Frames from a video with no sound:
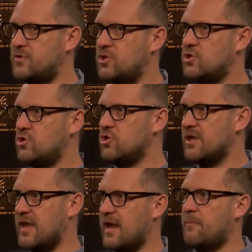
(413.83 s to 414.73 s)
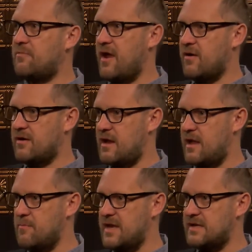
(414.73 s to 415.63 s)
you can get up there
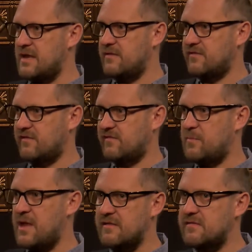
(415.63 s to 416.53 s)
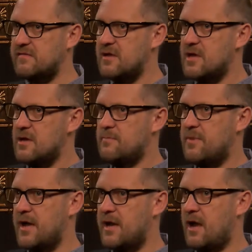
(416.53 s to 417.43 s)
and maintain the suspense.
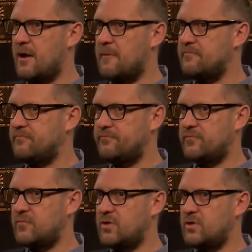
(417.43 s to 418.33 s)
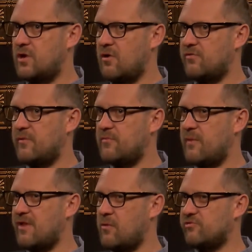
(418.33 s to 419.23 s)
But you know,
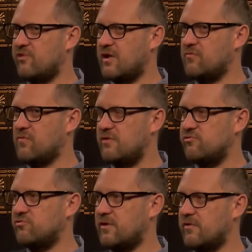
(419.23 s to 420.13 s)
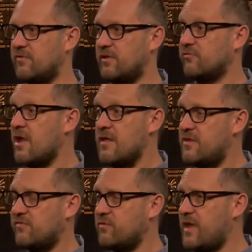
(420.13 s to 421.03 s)
sometimes I wish I could write shorter thrillers.
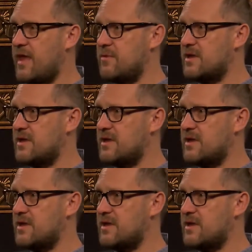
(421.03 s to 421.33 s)
This one came in